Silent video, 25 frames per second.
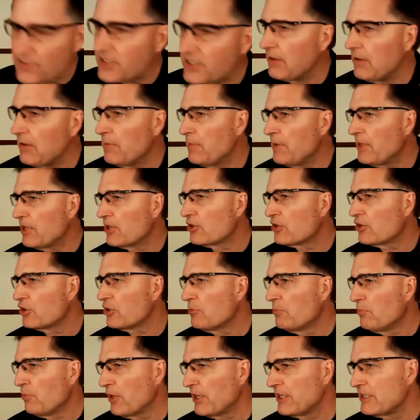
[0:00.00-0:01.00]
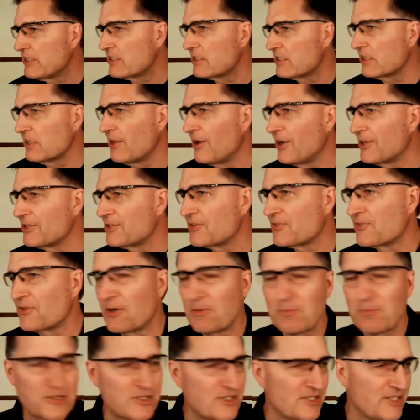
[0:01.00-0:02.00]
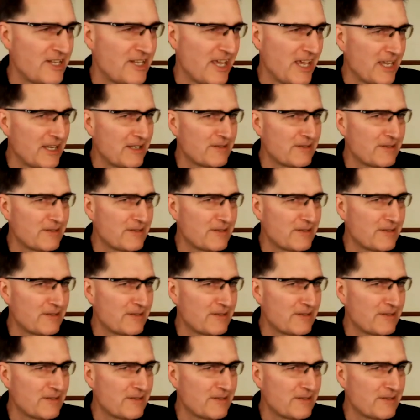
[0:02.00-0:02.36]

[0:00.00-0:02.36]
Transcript: Seem to be a good place to launch from today.